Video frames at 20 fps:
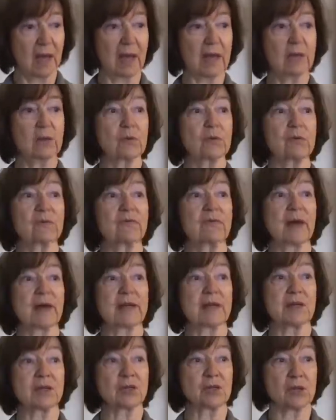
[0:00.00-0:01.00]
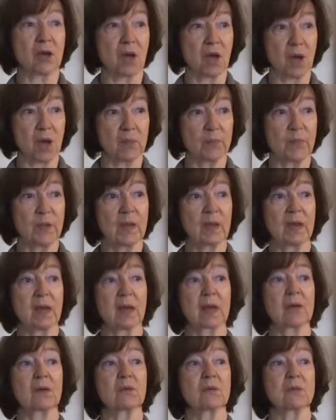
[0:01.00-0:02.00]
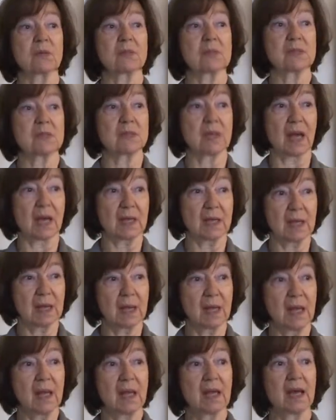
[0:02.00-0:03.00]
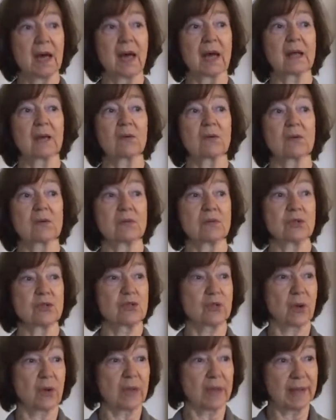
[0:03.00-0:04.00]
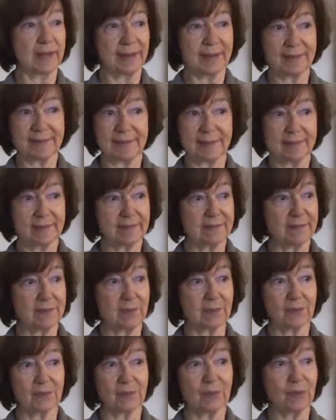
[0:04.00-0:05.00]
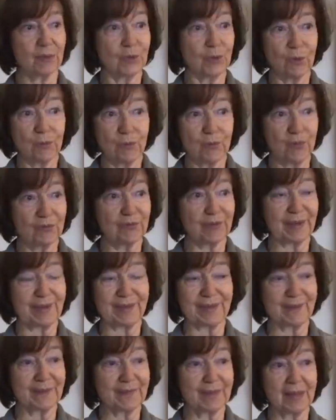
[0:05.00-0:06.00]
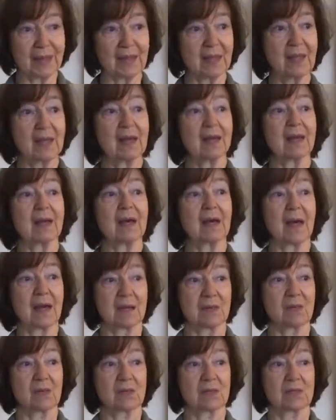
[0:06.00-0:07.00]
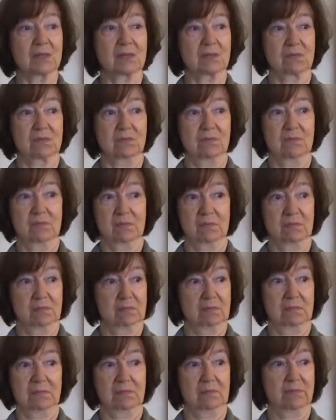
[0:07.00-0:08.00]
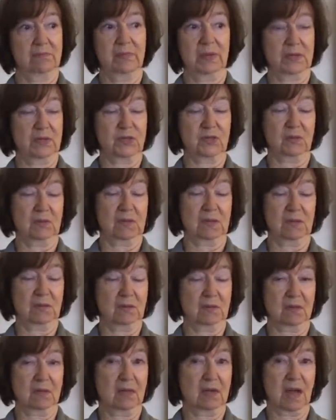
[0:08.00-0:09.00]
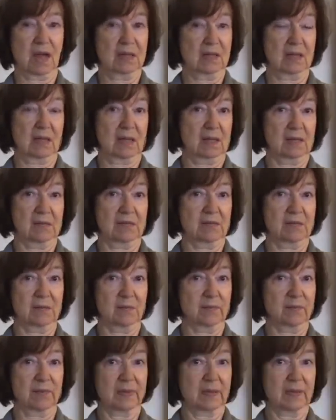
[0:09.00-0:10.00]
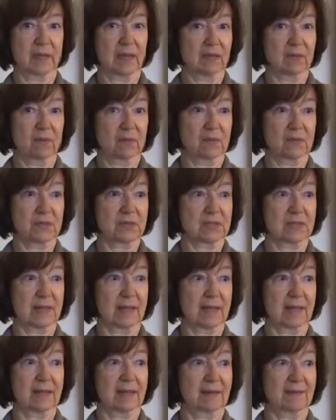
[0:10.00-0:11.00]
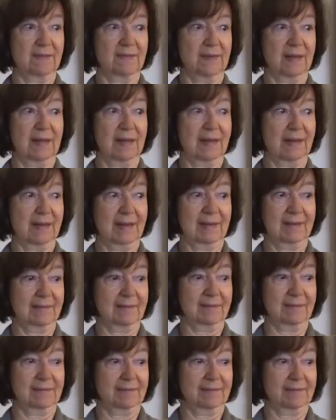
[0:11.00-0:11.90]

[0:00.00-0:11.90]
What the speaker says: I couldn't find a job, I couldn't study, I couldn't join any, you know, group of anything. I was persona non grata, simply. I was like if I had